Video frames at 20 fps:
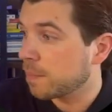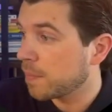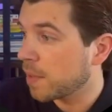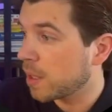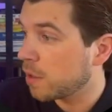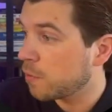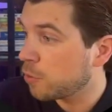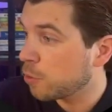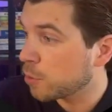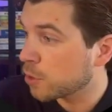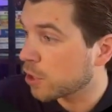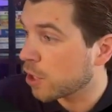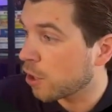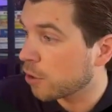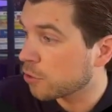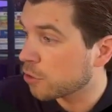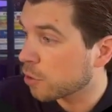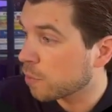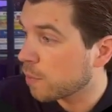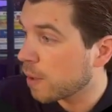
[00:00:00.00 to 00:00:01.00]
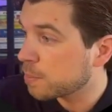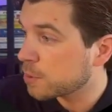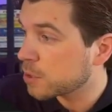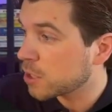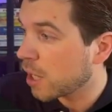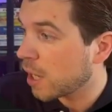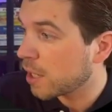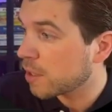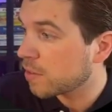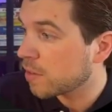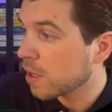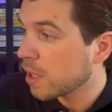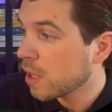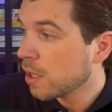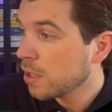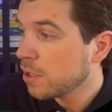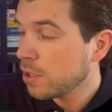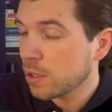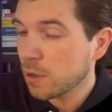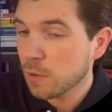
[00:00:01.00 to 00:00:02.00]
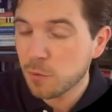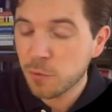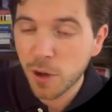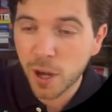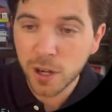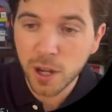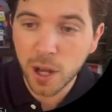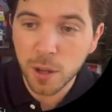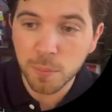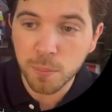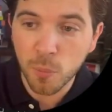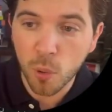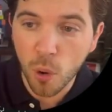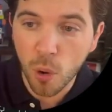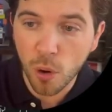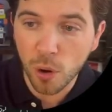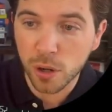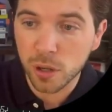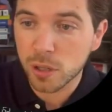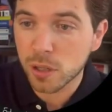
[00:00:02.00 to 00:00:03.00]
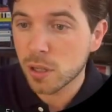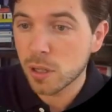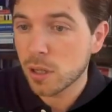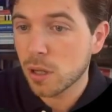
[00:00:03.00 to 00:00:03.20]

And if you would go to the website, you can find out more